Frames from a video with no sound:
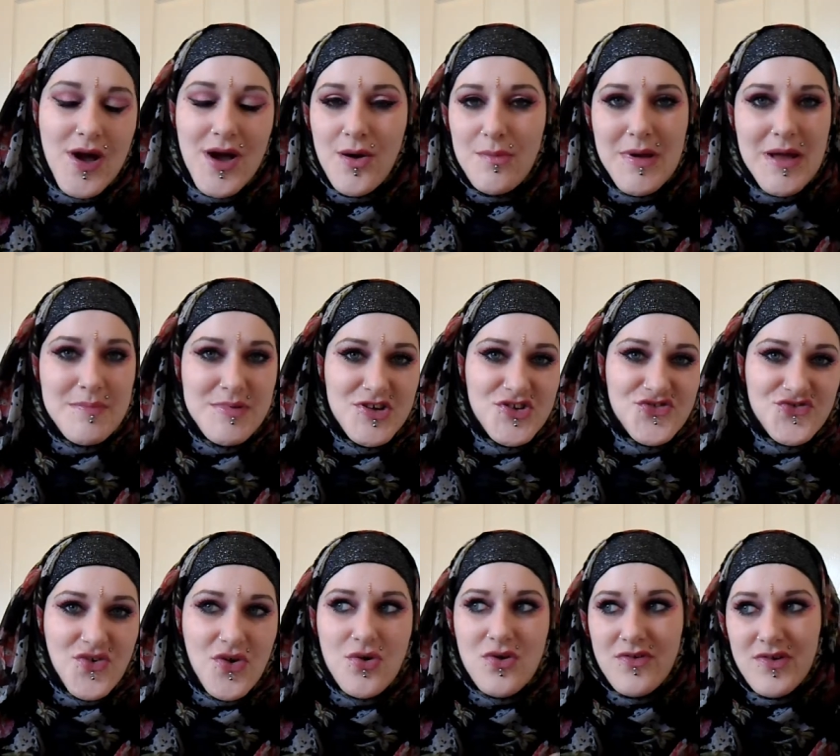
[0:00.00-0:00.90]
well, maybe
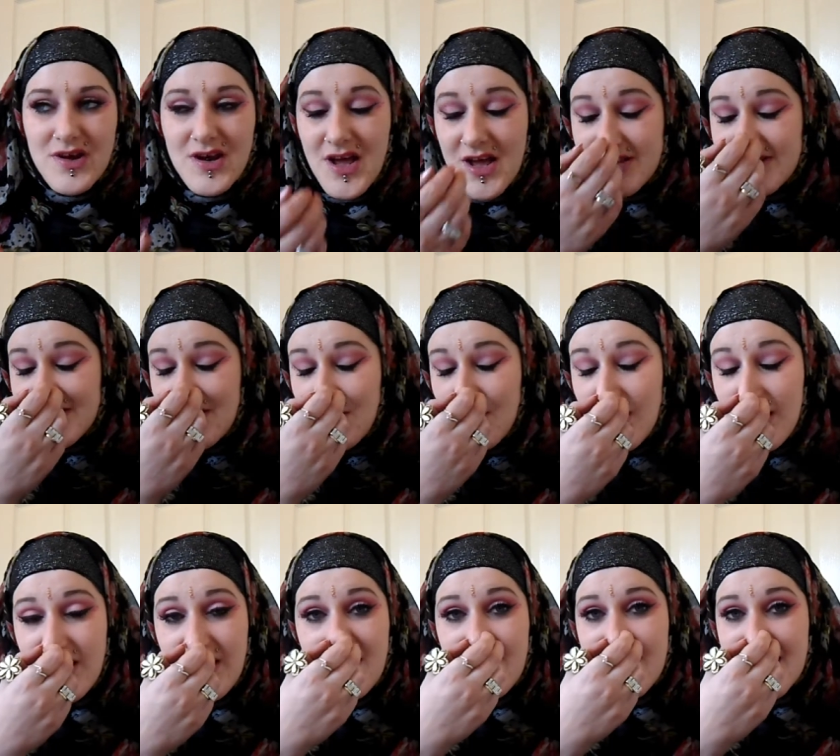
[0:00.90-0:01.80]
it's stronger, it lasts
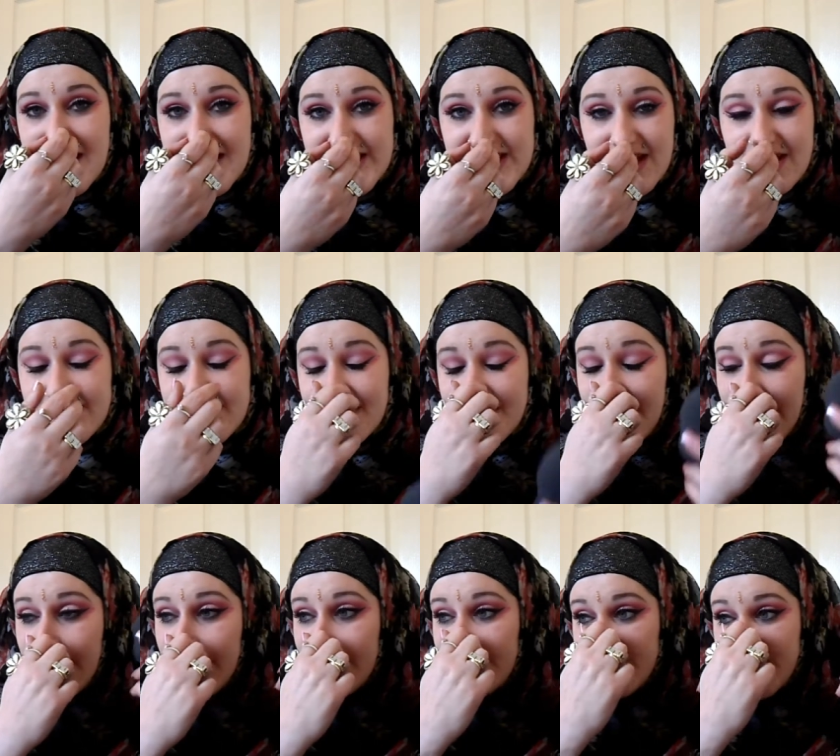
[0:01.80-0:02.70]
longer. It
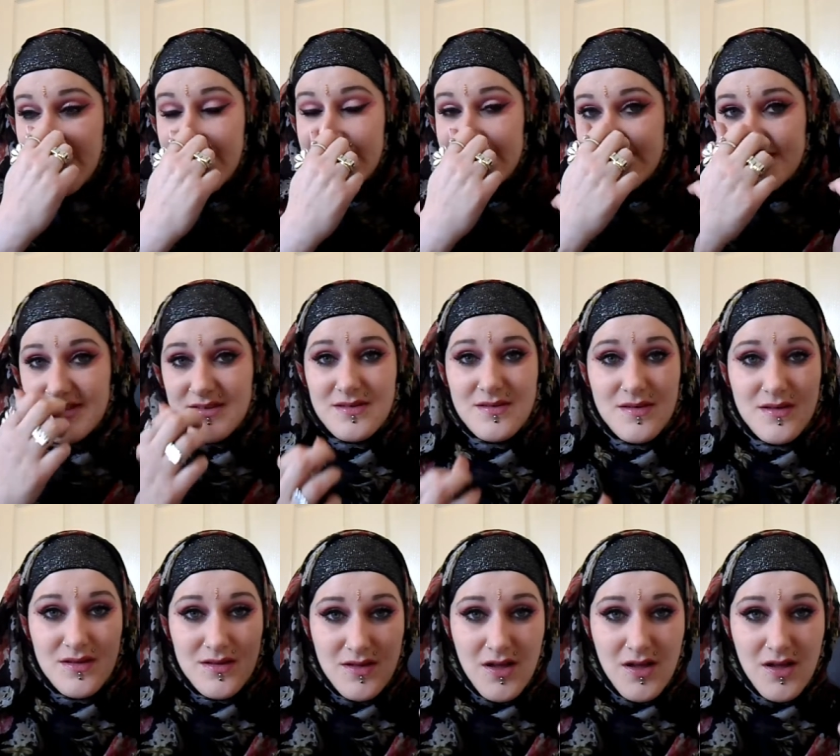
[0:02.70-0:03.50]
doesn't. This,